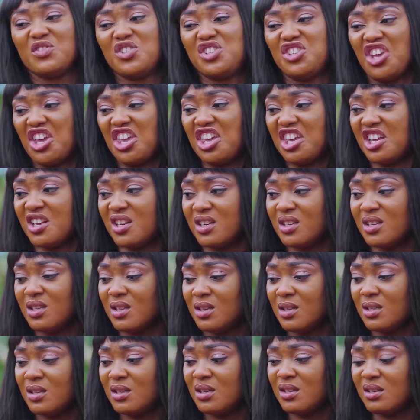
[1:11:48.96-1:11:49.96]
was even shaking.
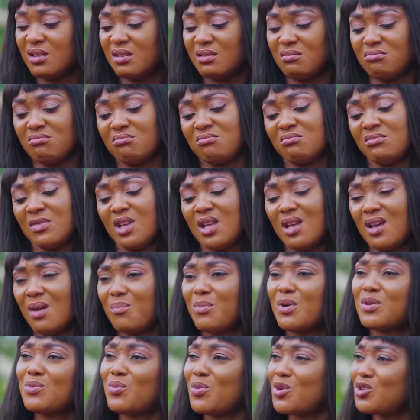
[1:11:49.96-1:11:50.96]

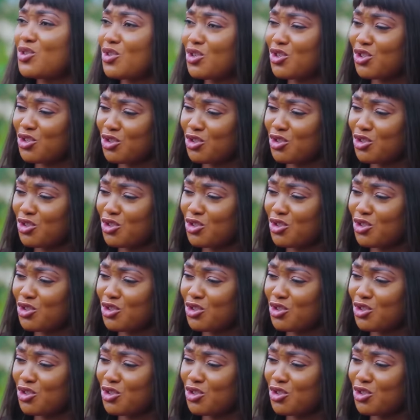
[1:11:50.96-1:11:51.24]
But what